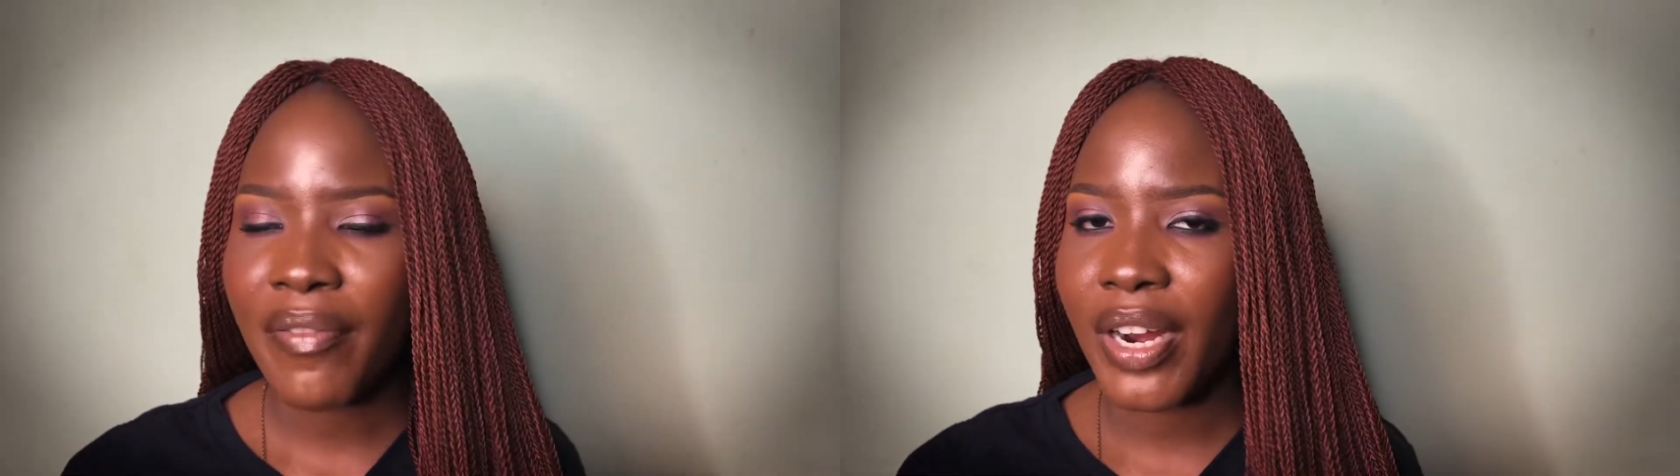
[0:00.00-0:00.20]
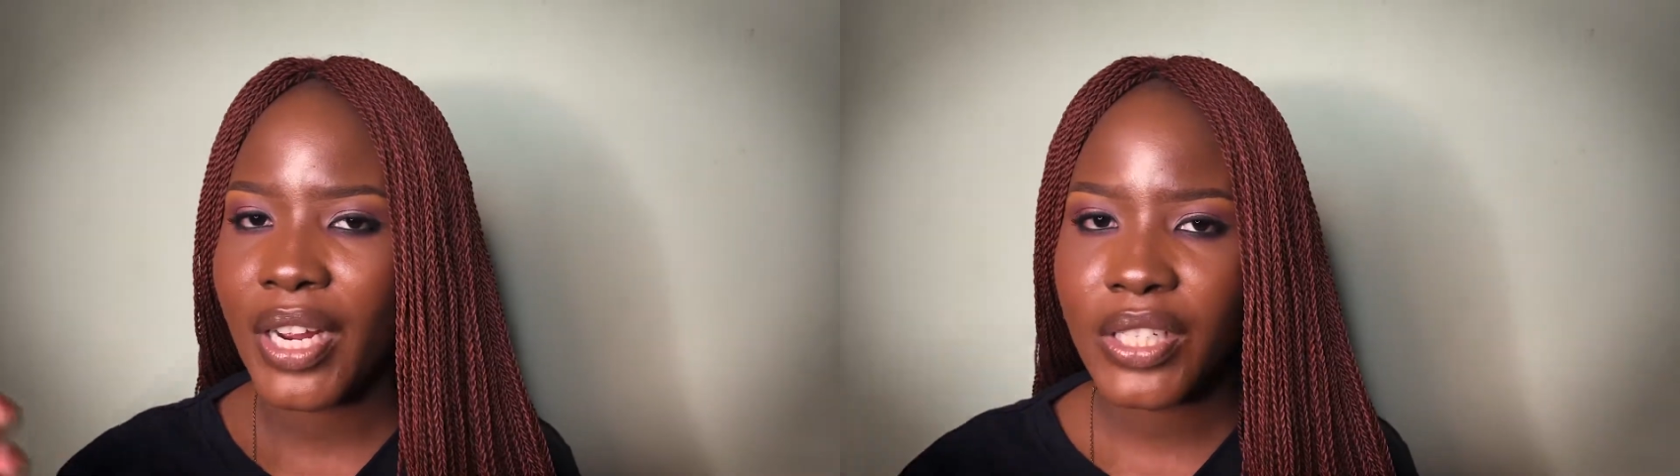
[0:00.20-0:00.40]

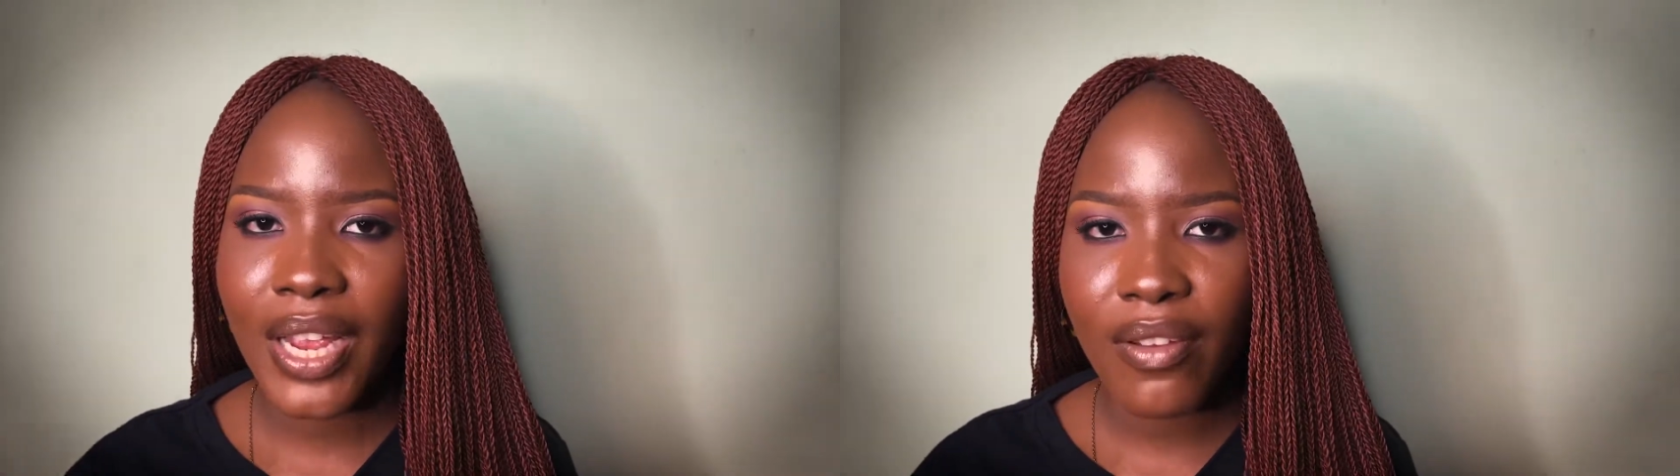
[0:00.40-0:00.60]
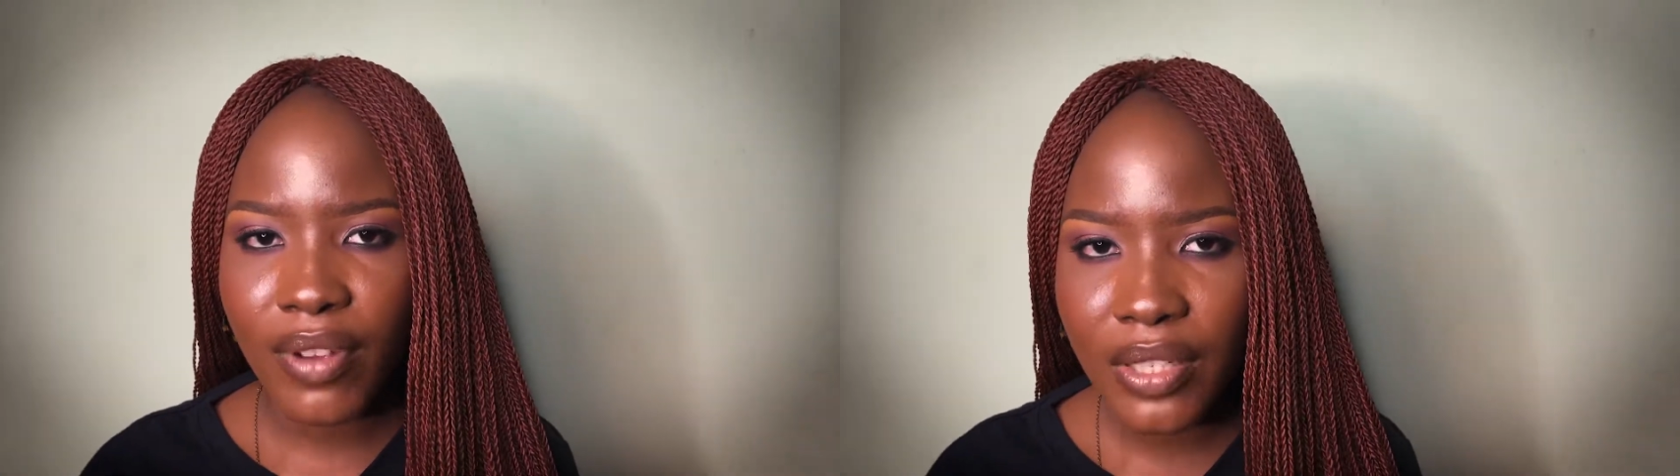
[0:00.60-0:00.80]
financial
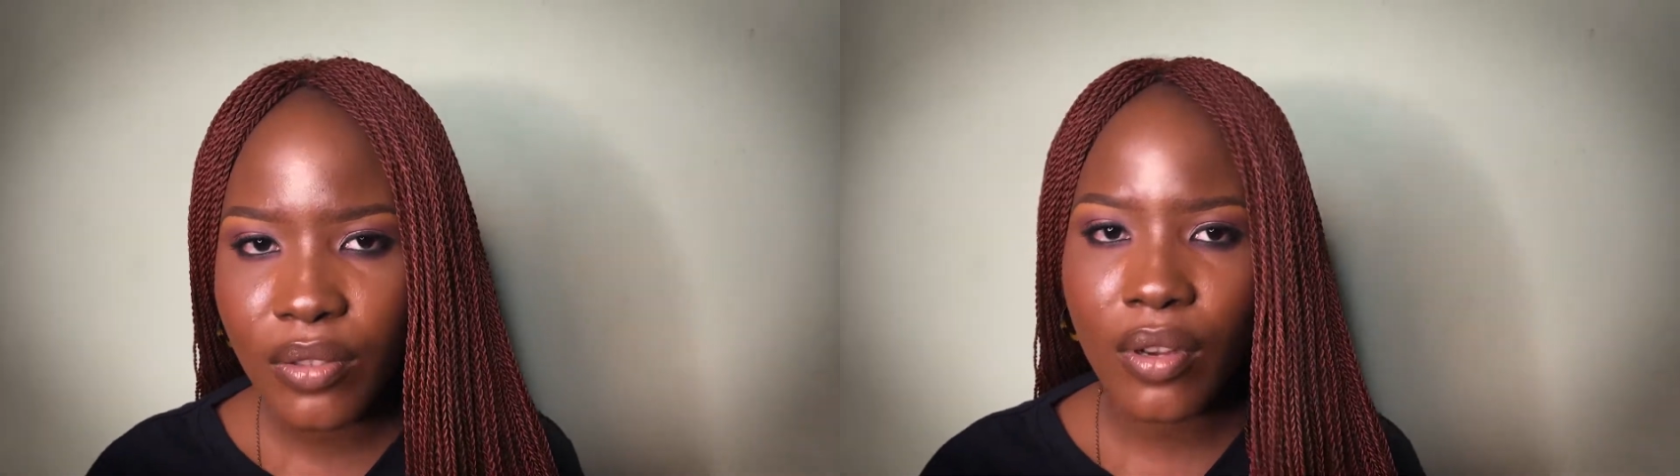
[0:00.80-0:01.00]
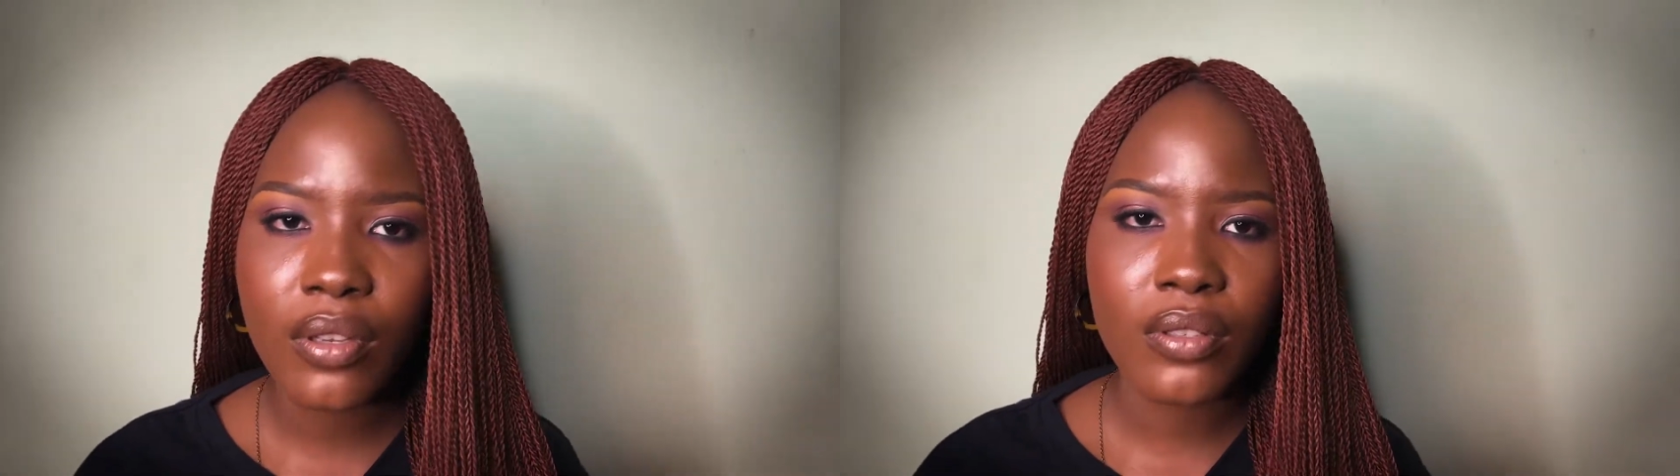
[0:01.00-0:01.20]

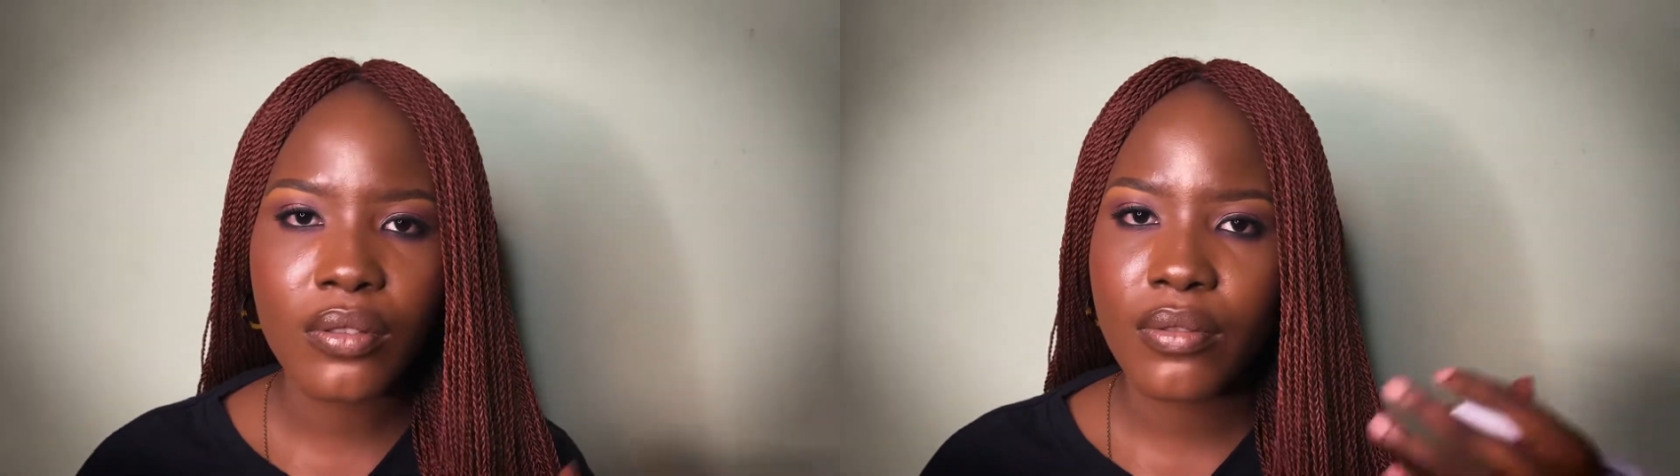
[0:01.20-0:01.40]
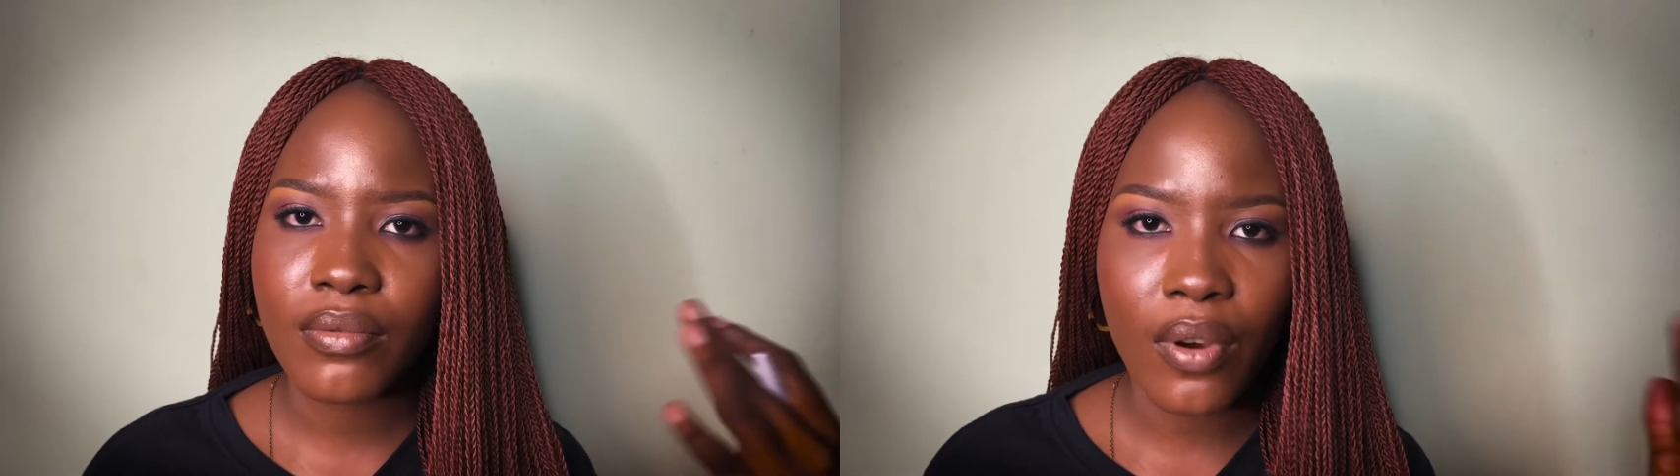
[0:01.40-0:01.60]

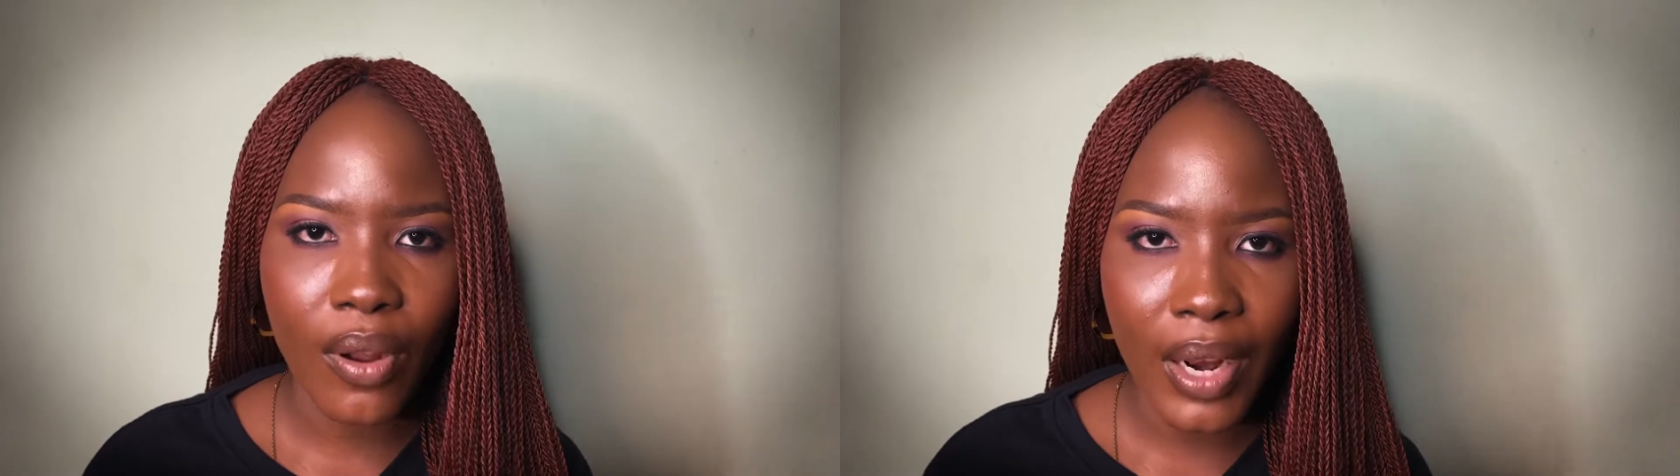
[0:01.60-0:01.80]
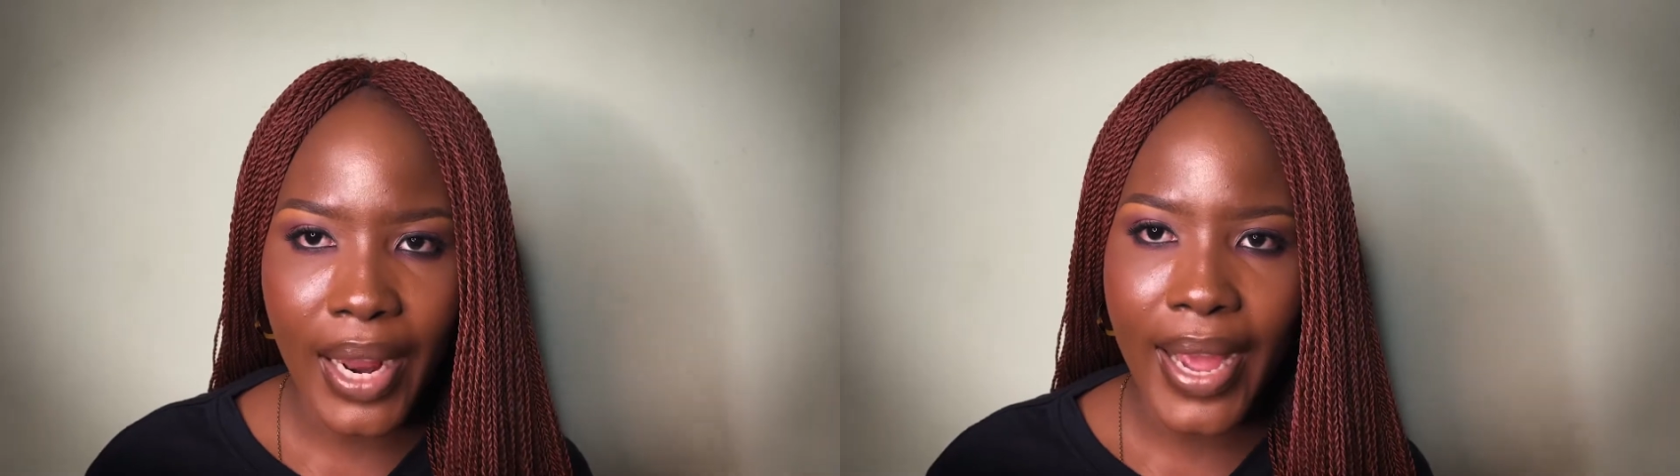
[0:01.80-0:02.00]
investors
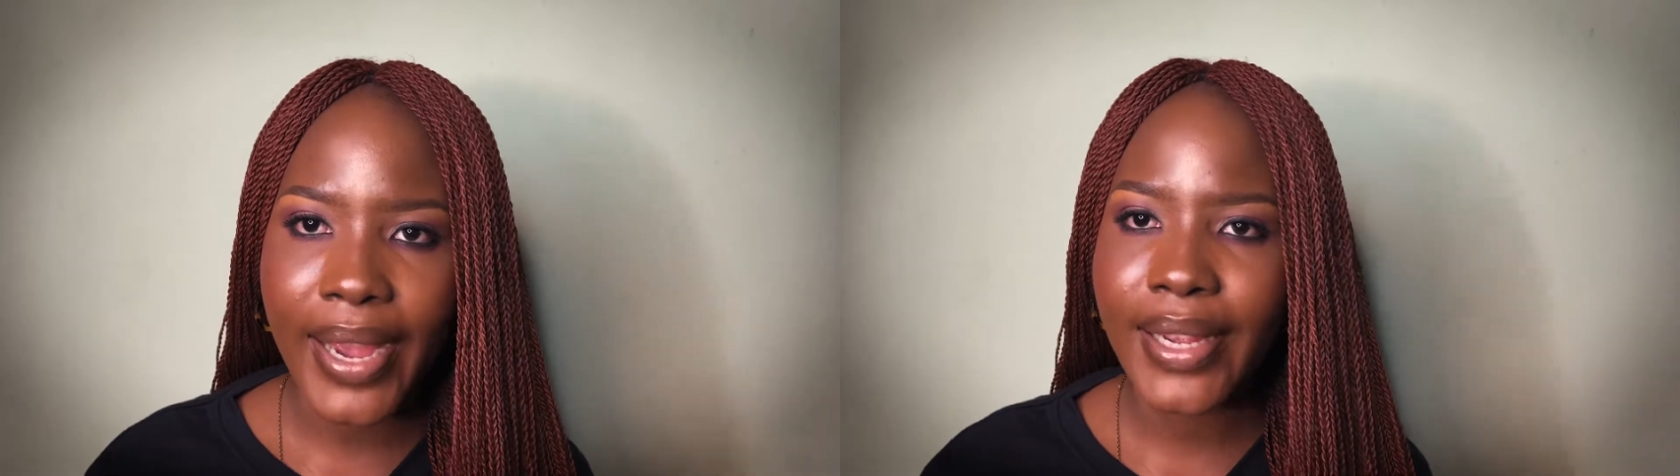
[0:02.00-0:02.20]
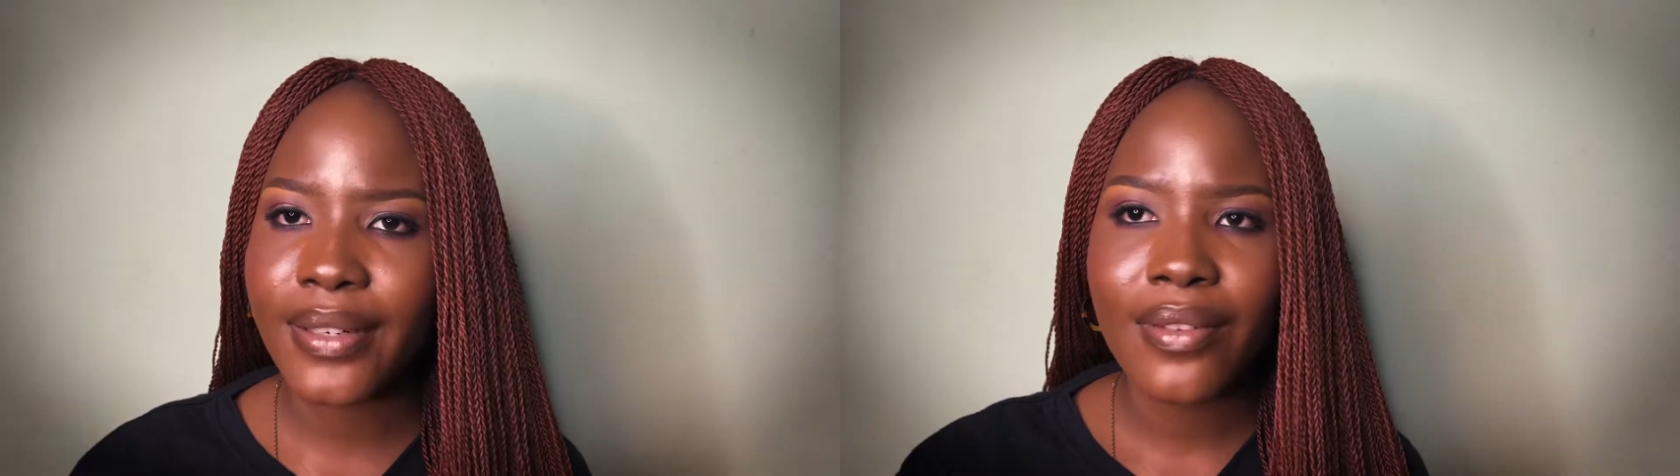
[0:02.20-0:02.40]

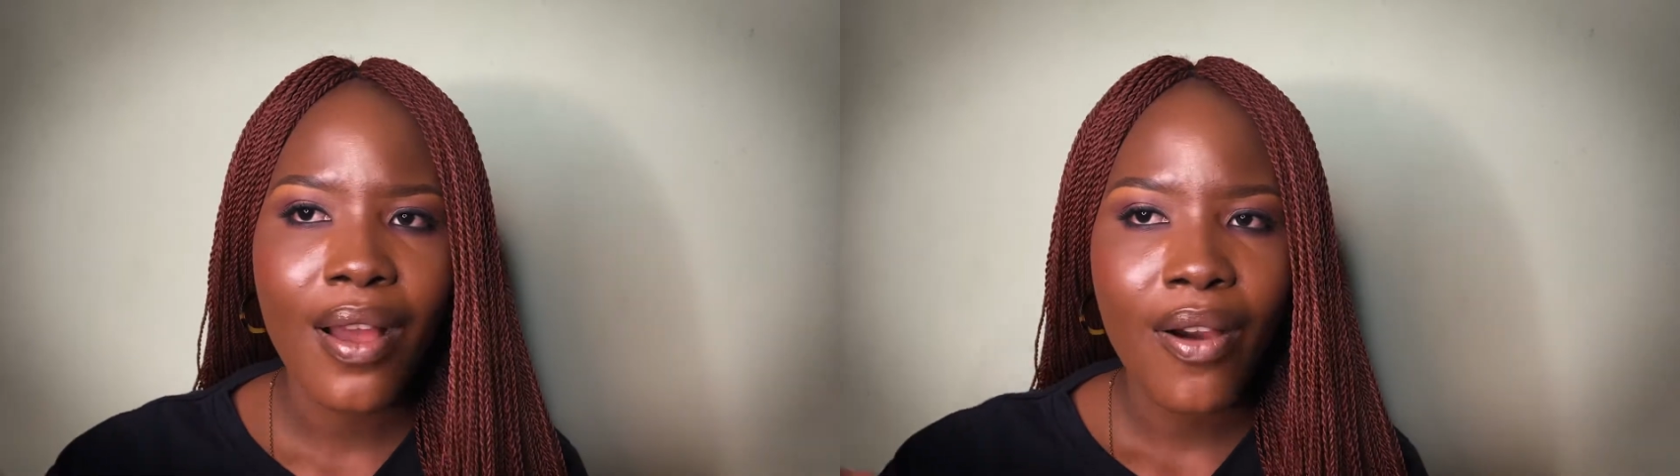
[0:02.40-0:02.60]
online,